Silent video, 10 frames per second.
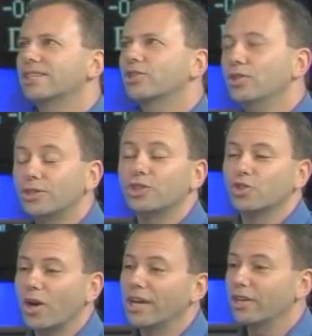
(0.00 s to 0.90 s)
good to
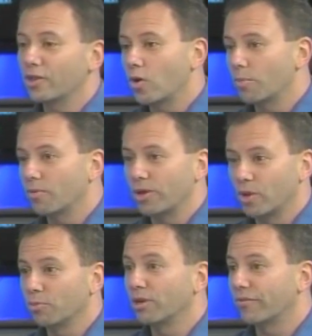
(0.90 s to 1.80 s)
try and incorporate
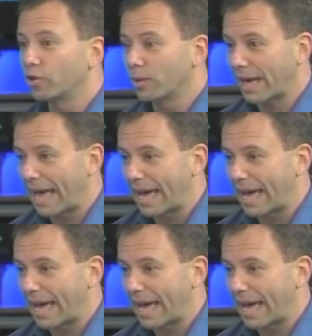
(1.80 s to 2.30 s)
humor if you can.